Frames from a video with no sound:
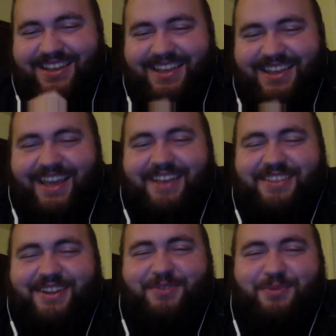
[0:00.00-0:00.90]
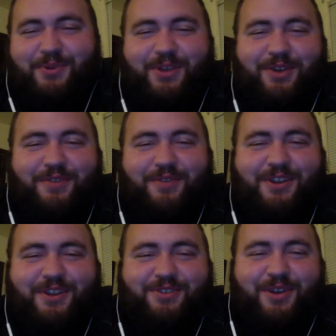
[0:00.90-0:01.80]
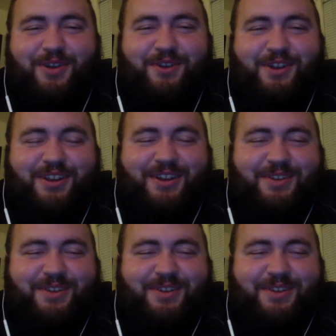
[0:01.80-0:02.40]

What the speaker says: Anthony's rolling over in his grave right now.